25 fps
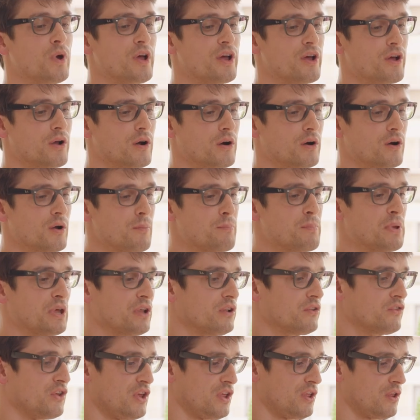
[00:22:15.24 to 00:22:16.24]
We're
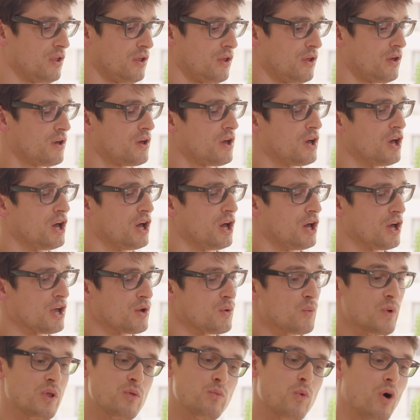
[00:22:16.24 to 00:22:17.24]
building, uh,
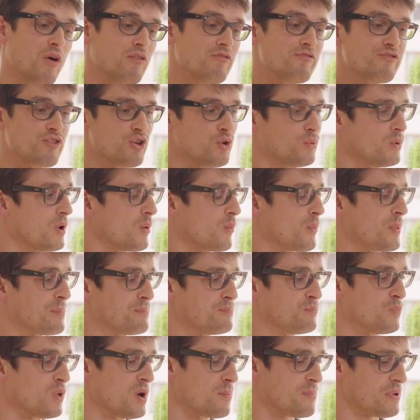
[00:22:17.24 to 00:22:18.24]
with one view, we're,
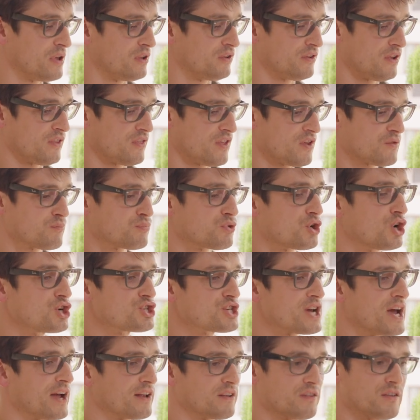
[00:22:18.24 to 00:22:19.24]
we're, building this
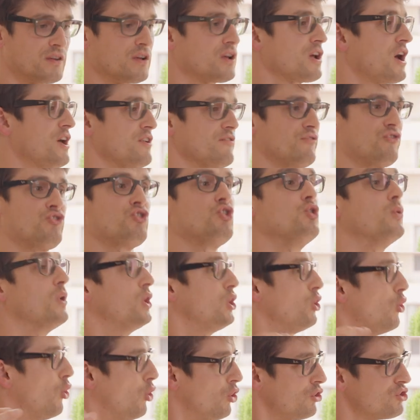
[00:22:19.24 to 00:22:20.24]
project kind of to a
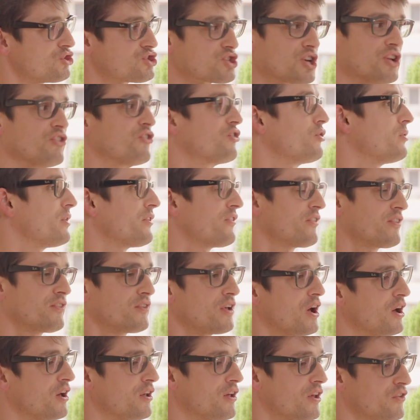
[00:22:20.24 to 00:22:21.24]
launch and to a,
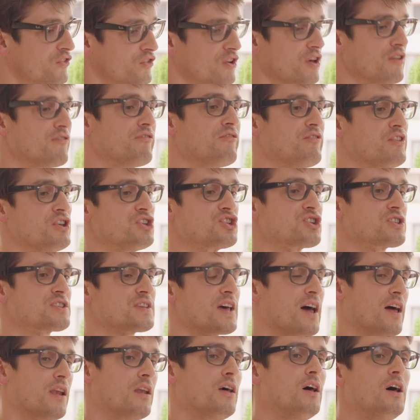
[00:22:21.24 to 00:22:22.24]
a certain feature
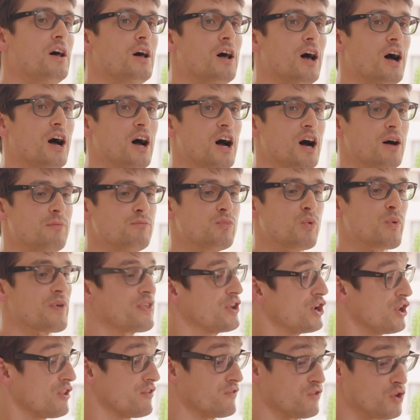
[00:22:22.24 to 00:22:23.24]
set. Um, but
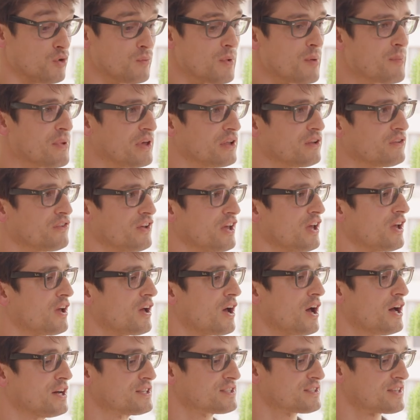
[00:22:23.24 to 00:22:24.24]
with another view, we're
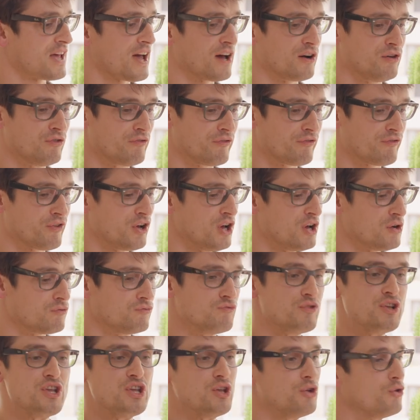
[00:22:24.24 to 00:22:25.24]
building a set of
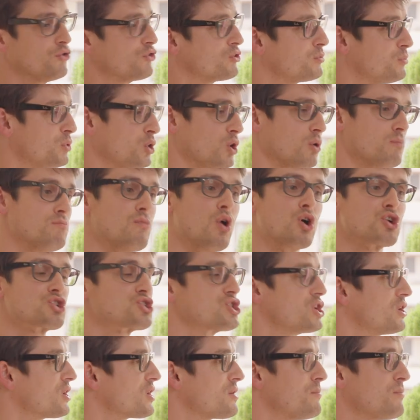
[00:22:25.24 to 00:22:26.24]
reusable
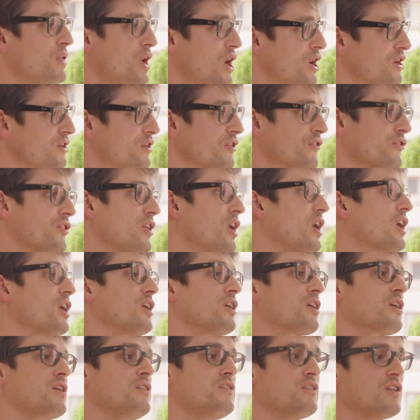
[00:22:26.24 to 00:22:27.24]
modular components that are
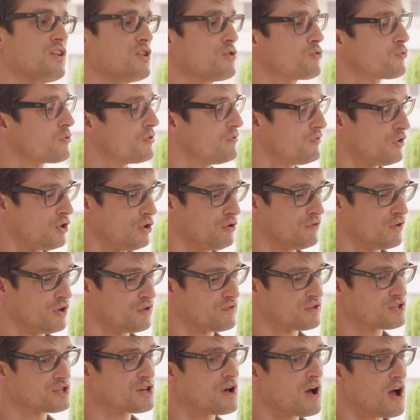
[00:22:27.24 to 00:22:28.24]
going to continue to evolve
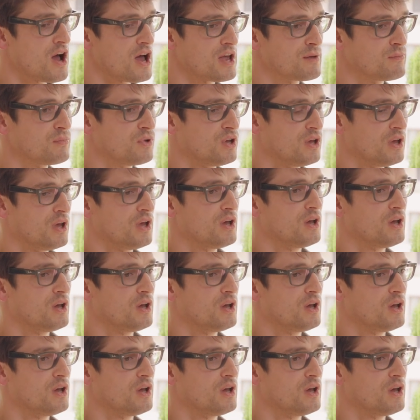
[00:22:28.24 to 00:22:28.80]
over time.